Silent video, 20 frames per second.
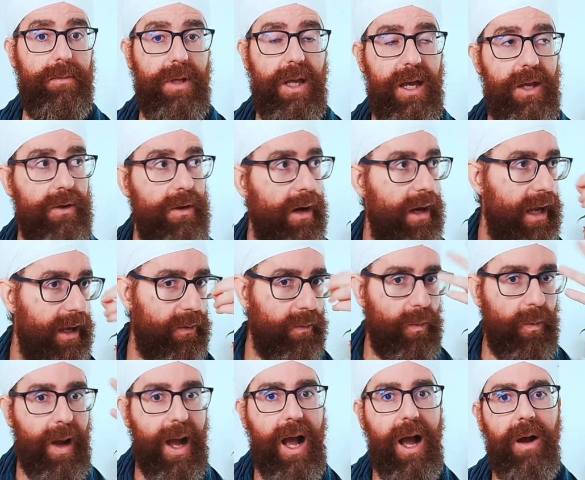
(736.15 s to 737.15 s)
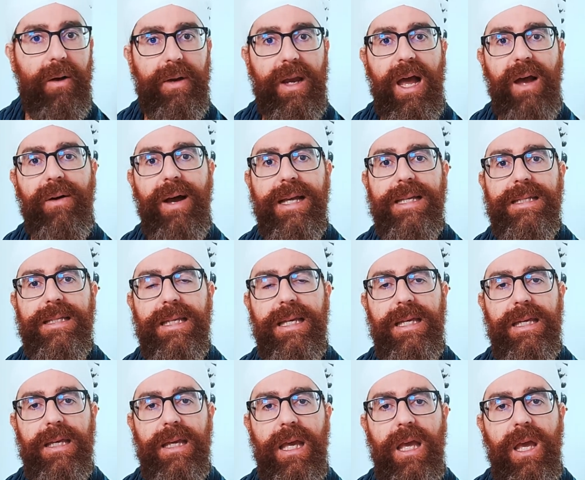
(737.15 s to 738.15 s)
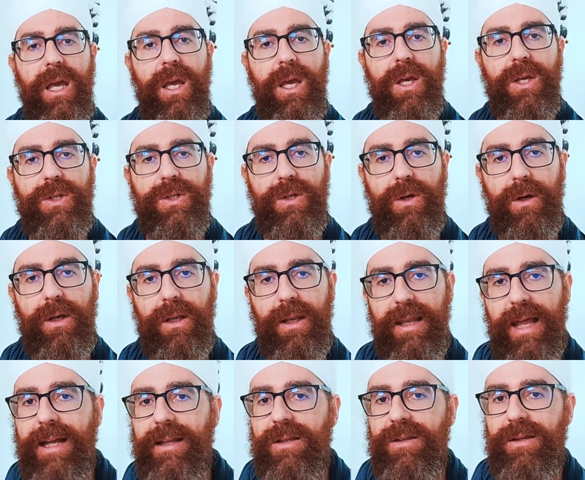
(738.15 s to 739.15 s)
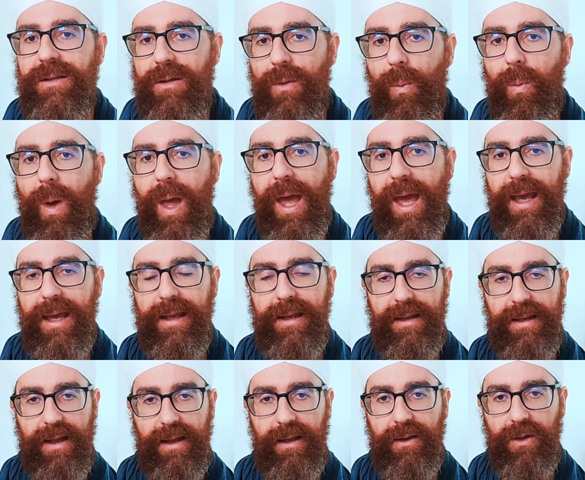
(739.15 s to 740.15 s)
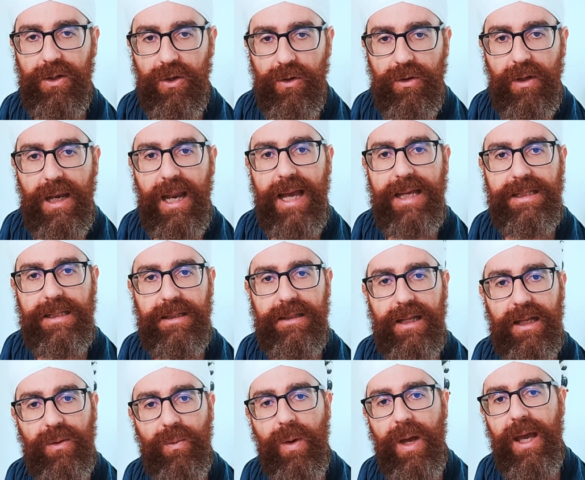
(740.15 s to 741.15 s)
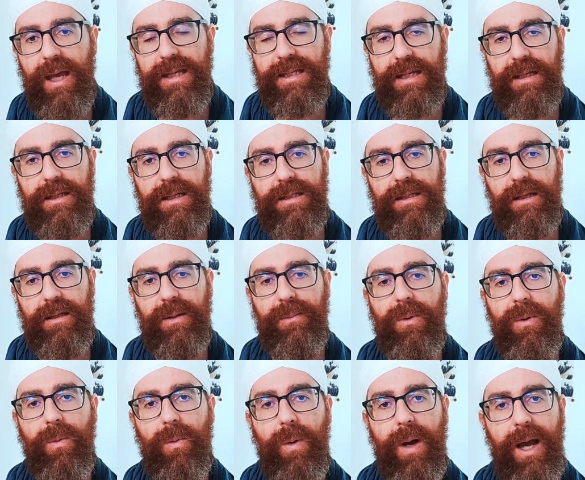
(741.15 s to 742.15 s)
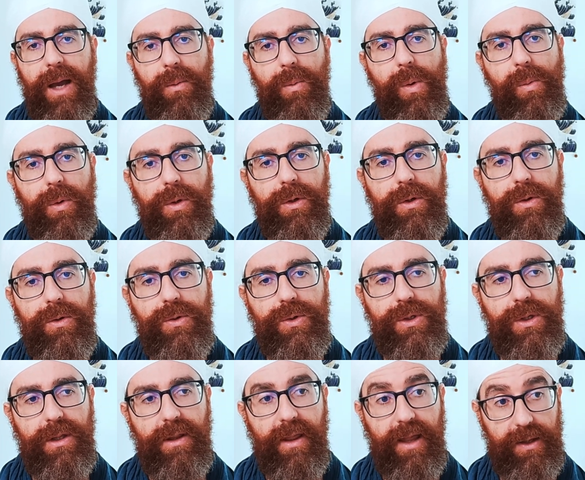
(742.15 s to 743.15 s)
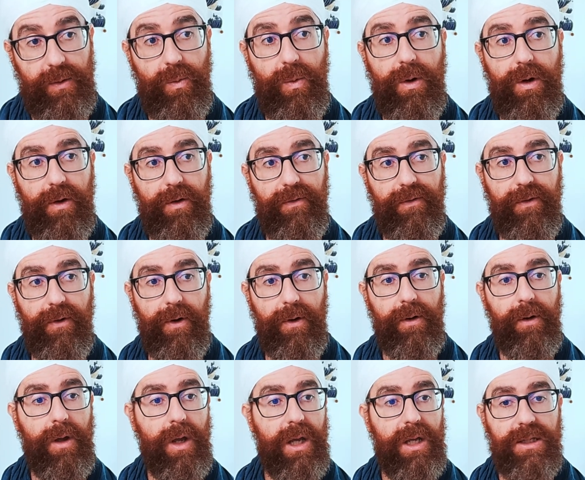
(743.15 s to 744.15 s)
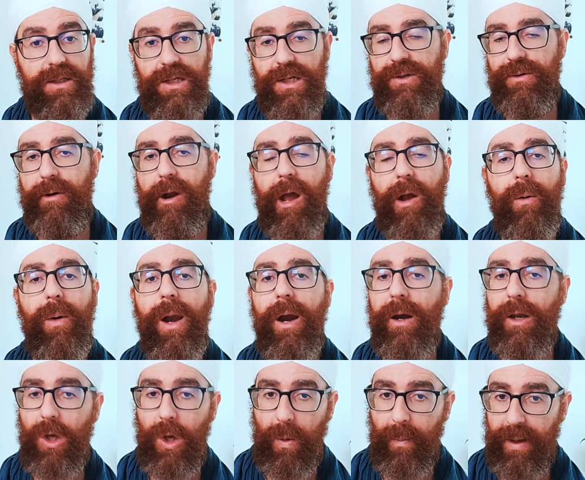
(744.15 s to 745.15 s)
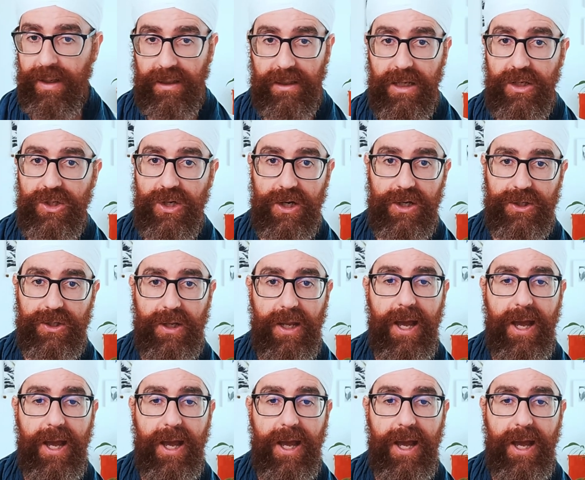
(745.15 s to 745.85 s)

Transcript: Yeah, you're like, wow, now I see. So in that way, utilized in that way, it's understandable why we would use that word for just regular human teachers.